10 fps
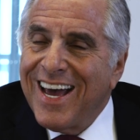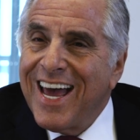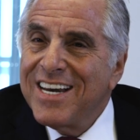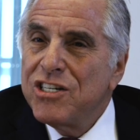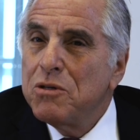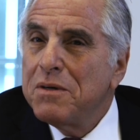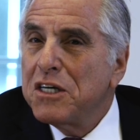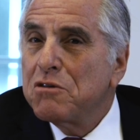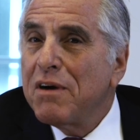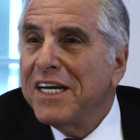and doing
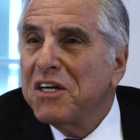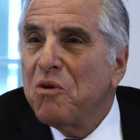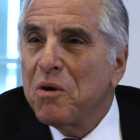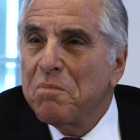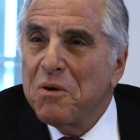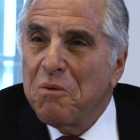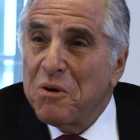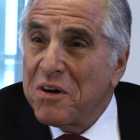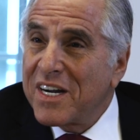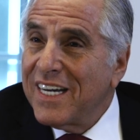great corporate
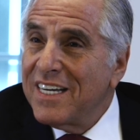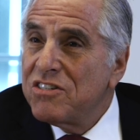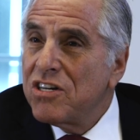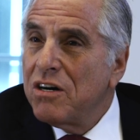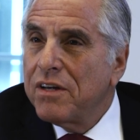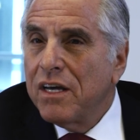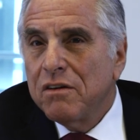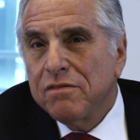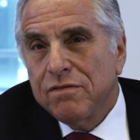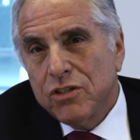work in
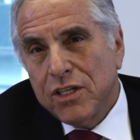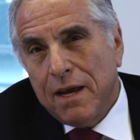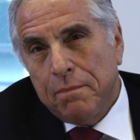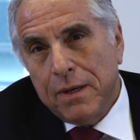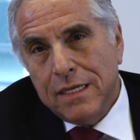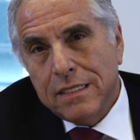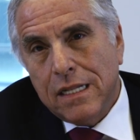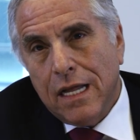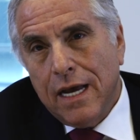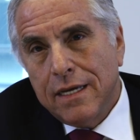Tokyo for Japanese
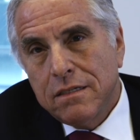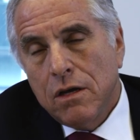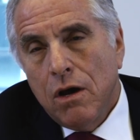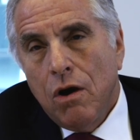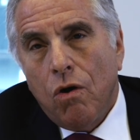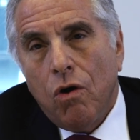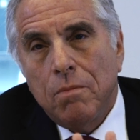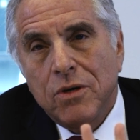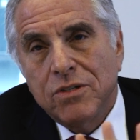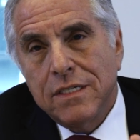clients.
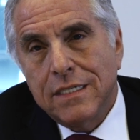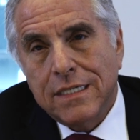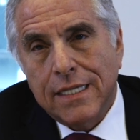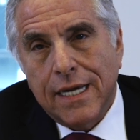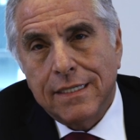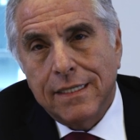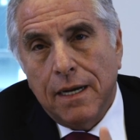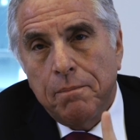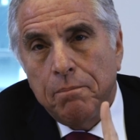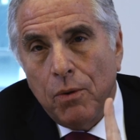Almost a
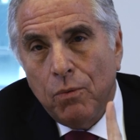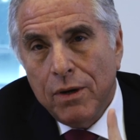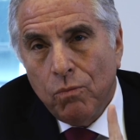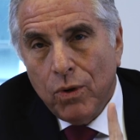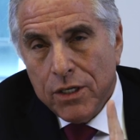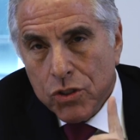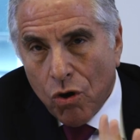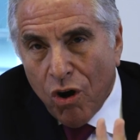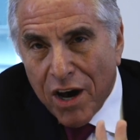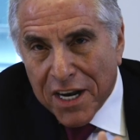dyslexia, but what it
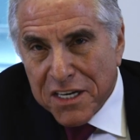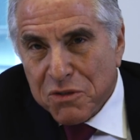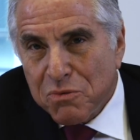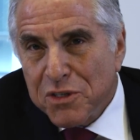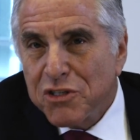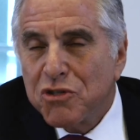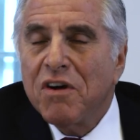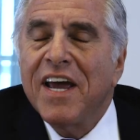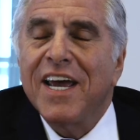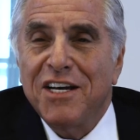taught us was
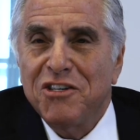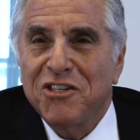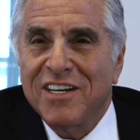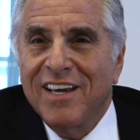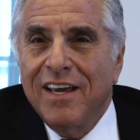strange,